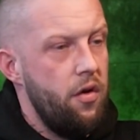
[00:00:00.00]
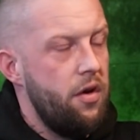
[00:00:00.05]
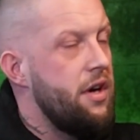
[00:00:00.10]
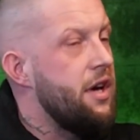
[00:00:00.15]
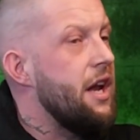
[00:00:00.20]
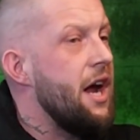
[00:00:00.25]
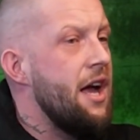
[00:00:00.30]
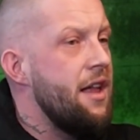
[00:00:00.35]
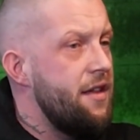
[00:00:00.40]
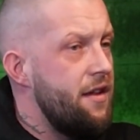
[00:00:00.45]

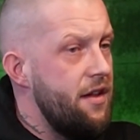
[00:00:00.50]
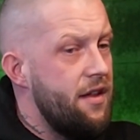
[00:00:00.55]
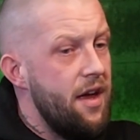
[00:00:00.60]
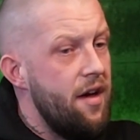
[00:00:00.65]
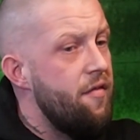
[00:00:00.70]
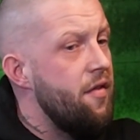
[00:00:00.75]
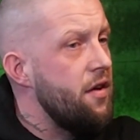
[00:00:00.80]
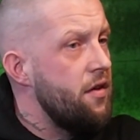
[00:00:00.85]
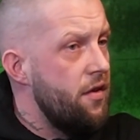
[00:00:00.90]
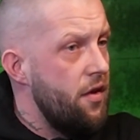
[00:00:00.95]
granted,
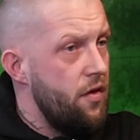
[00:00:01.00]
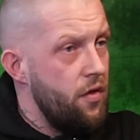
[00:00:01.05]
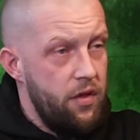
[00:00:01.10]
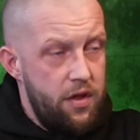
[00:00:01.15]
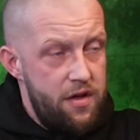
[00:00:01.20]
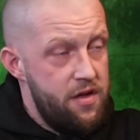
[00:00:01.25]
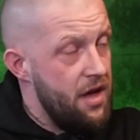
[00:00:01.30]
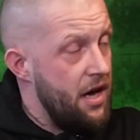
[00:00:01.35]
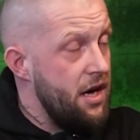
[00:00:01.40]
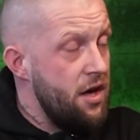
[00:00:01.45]
if
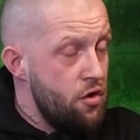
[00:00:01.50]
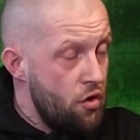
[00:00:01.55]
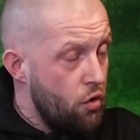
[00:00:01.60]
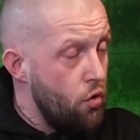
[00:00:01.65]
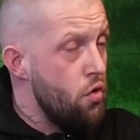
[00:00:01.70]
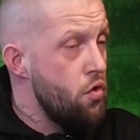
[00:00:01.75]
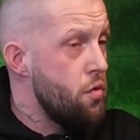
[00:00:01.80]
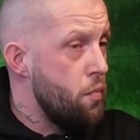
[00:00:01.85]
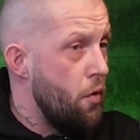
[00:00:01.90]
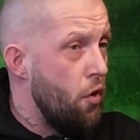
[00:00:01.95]
the site's
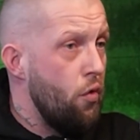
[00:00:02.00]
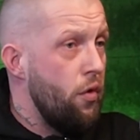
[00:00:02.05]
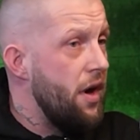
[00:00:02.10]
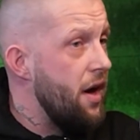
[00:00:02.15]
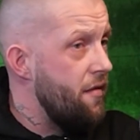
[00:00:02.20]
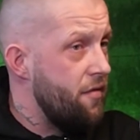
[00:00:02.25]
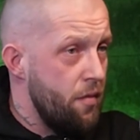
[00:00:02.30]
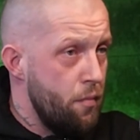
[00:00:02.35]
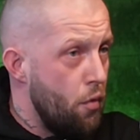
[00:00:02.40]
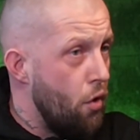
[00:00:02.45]
too small to
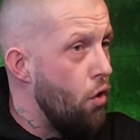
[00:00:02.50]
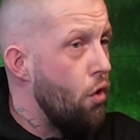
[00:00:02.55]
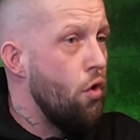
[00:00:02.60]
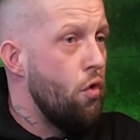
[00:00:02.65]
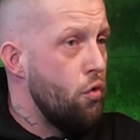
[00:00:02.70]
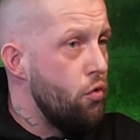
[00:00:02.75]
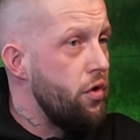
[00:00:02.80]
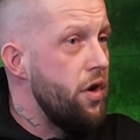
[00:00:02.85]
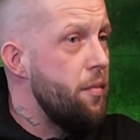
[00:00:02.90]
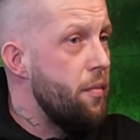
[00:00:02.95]
have them
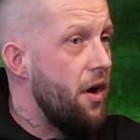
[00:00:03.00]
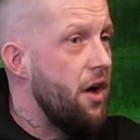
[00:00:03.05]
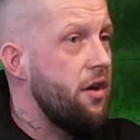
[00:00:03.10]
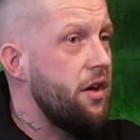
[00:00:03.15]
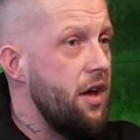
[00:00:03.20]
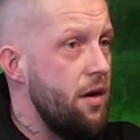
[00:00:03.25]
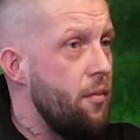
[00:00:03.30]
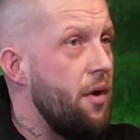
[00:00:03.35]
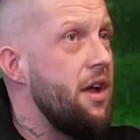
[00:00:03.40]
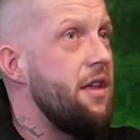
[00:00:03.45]
all in the park
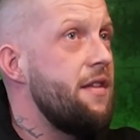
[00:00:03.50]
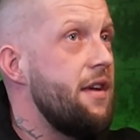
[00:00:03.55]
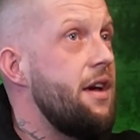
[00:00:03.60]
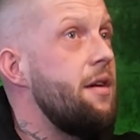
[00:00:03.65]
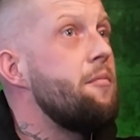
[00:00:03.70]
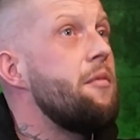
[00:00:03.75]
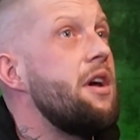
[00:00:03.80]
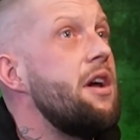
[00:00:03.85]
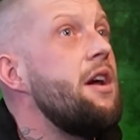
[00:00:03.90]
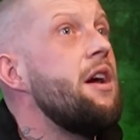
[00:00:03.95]
at one
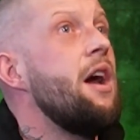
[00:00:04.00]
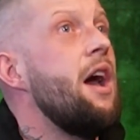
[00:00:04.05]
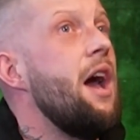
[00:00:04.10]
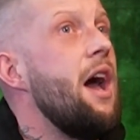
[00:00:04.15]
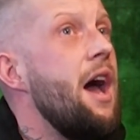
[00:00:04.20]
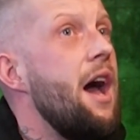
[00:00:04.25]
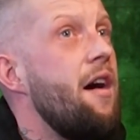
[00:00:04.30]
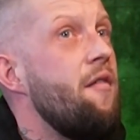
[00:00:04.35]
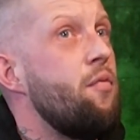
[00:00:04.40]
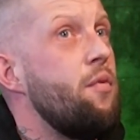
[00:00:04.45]
time, right,
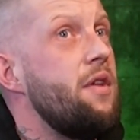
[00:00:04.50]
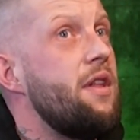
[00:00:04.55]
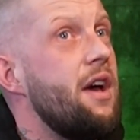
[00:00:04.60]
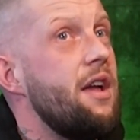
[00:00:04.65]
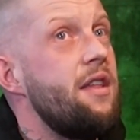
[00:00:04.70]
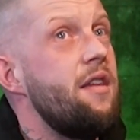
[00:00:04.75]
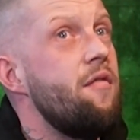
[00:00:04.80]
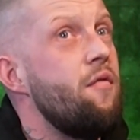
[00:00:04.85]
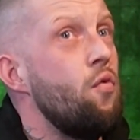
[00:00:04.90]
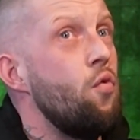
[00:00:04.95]
if we'd
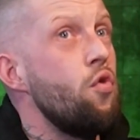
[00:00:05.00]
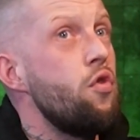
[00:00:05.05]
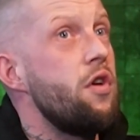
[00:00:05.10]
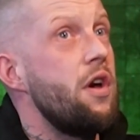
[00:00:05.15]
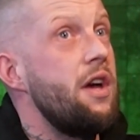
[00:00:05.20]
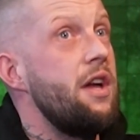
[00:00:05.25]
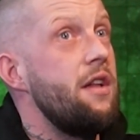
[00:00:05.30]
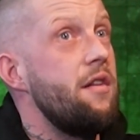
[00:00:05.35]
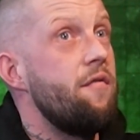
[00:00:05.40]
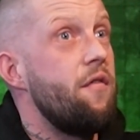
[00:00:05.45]
had the full
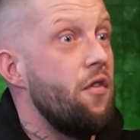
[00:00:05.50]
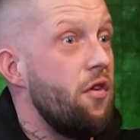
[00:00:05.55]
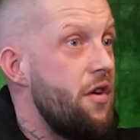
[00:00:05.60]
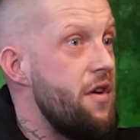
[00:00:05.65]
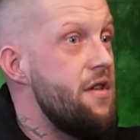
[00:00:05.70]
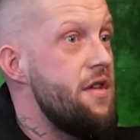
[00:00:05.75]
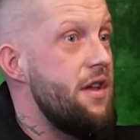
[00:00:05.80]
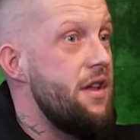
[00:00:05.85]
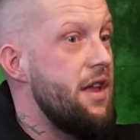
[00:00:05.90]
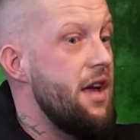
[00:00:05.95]
site and
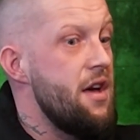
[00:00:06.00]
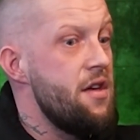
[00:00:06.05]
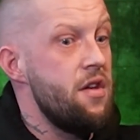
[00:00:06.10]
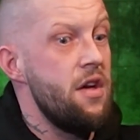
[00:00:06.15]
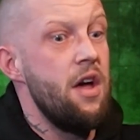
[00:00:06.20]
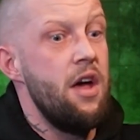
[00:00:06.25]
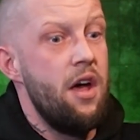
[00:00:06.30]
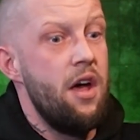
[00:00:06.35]
fucking seen this,